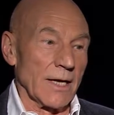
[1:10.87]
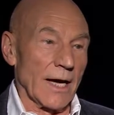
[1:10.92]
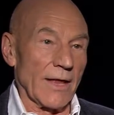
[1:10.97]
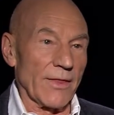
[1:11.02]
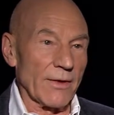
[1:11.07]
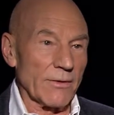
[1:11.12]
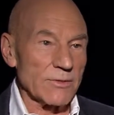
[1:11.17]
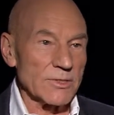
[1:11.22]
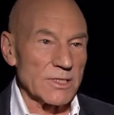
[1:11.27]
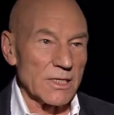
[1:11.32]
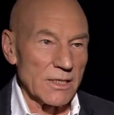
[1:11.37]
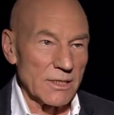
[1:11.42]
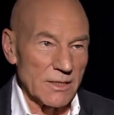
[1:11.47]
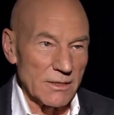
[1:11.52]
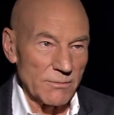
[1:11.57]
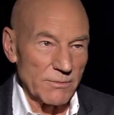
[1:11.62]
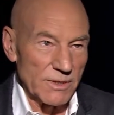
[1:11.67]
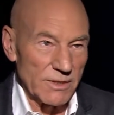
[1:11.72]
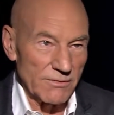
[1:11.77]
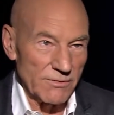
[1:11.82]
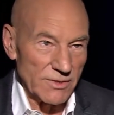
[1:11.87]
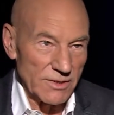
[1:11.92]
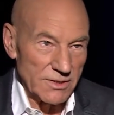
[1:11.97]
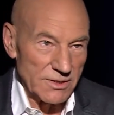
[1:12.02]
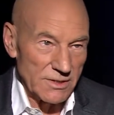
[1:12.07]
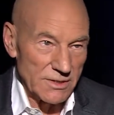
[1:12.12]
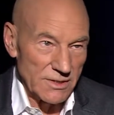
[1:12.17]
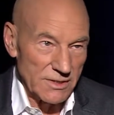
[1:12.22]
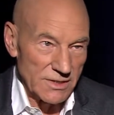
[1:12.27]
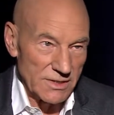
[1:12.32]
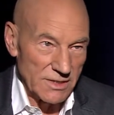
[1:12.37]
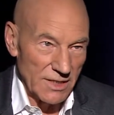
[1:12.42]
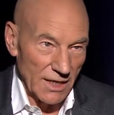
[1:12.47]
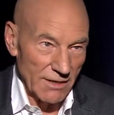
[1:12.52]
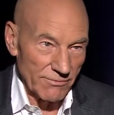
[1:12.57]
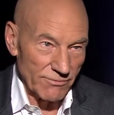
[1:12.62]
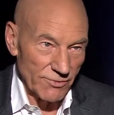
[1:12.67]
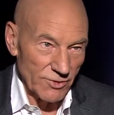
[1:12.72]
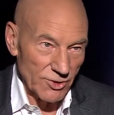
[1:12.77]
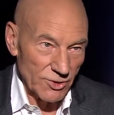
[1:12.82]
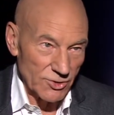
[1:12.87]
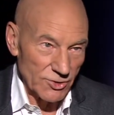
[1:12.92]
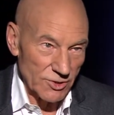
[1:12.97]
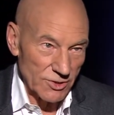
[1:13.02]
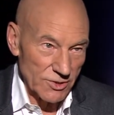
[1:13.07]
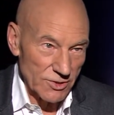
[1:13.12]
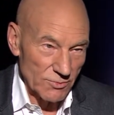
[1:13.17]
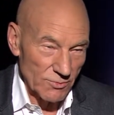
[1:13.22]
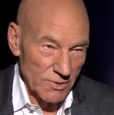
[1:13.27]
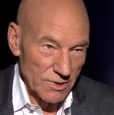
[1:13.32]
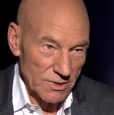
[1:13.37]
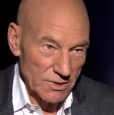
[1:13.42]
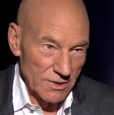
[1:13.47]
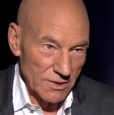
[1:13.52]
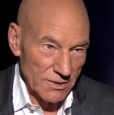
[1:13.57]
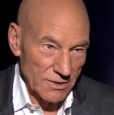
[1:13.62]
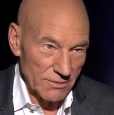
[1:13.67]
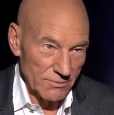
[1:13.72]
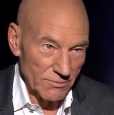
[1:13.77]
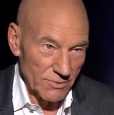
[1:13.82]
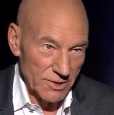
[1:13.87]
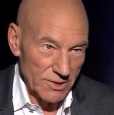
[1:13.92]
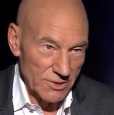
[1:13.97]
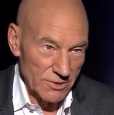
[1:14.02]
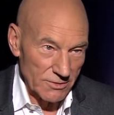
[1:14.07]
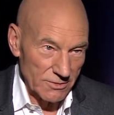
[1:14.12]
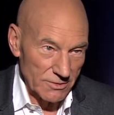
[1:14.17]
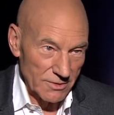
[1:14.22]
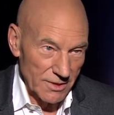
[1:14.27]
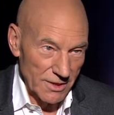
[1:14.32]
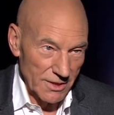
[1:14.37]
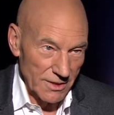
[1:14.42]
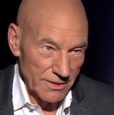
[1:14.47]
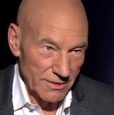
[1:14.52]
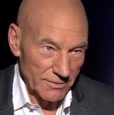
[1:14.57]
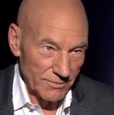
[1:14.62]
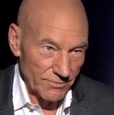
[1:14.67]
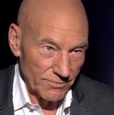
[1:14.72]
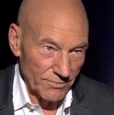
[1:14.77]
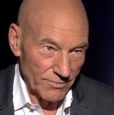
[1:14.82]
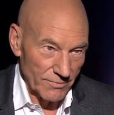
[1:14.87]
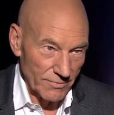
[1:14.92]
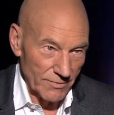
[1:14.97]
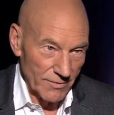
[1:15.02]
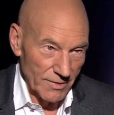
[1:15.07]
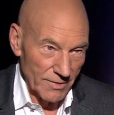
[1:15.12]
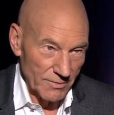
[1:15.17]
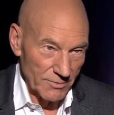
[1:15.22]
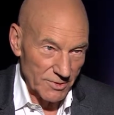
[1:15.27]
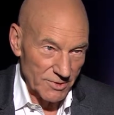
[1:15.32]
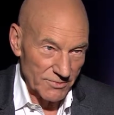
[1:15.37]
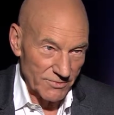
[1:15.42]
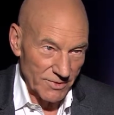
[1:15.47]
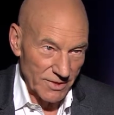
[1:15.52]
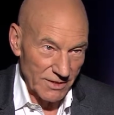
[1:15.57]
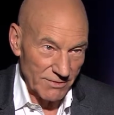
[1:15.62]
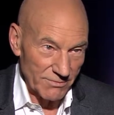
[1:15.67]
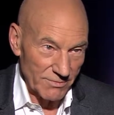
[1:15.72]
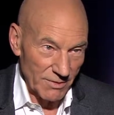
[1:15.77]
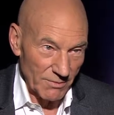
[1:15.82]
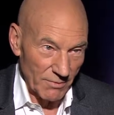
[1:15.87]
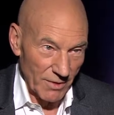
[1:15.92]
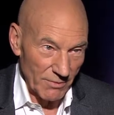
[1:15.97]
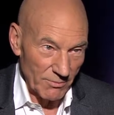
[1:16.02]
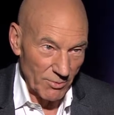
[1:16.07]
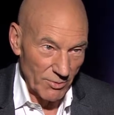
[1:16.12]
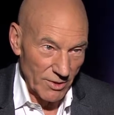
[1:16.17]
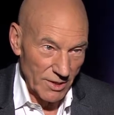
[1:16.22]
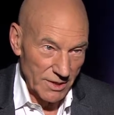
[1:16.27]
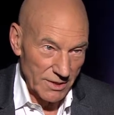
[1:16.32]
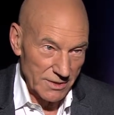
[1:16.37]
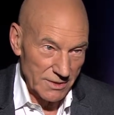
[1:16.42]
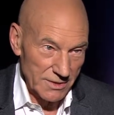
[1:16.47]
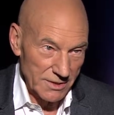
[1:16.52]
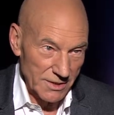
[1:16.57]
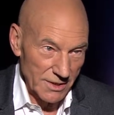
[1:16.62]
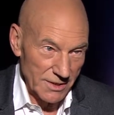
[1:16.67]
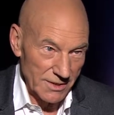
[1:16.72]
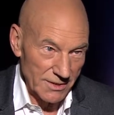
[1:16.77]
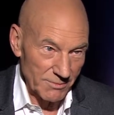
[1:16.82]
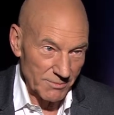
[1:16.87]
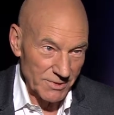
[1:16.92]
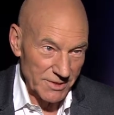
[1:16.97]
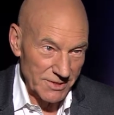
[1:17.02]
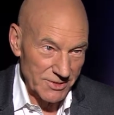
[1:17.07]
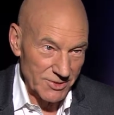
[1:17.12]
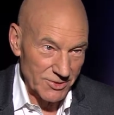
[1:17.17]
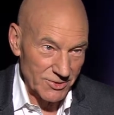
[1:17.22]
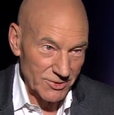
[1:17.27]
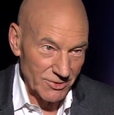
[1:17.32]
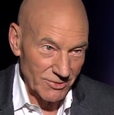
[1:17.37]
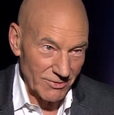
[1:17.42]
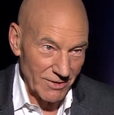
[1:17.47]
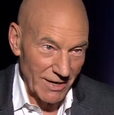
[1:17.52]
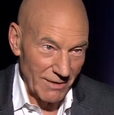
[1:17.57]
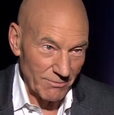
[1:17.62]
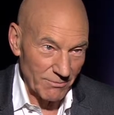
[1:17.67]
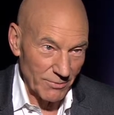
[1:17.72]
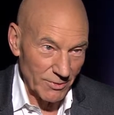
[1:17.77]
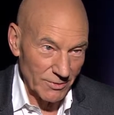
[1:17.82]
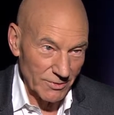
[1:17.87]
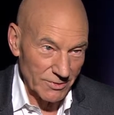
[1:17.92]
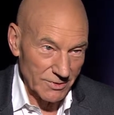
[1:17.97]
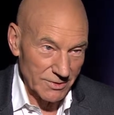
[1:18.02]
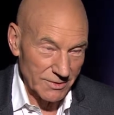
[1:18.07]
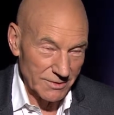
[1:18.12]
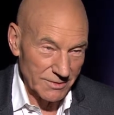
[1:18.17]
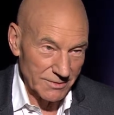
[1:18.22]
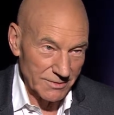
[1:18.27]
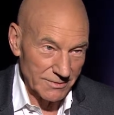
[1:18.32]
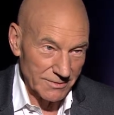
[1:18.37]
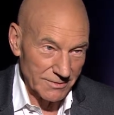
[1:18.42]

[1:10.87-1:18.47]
And that was a little bit of a divergence, wasn't it, that we took there? Yeah. You must forgive me, my brain is a little bit scrambled. Mine too.